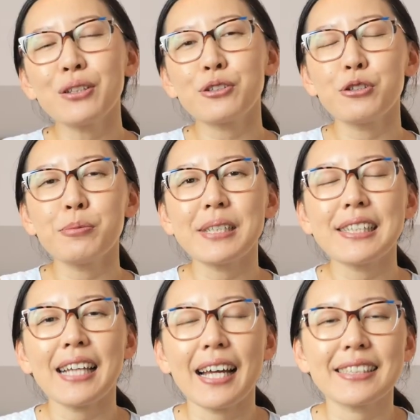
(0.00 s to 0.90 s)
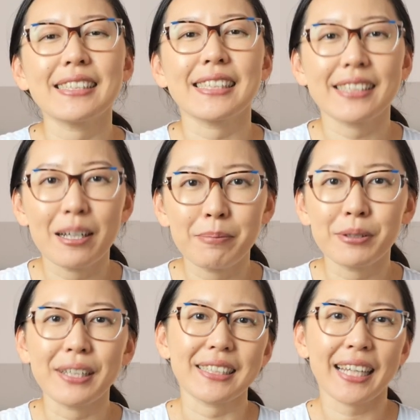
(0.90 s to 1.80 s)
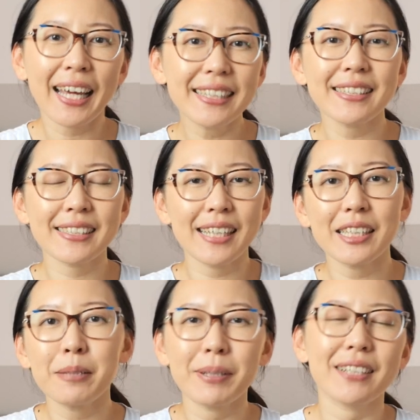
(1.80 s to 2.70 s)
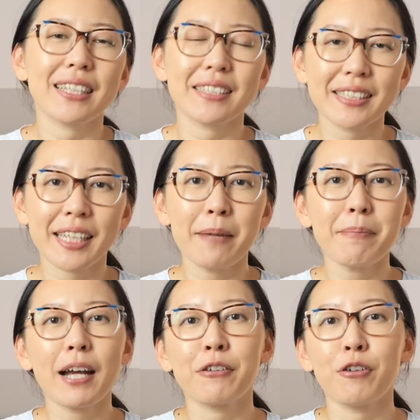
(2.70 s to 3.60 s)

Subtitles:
to use Dublin as an example, as a case study, because I just came back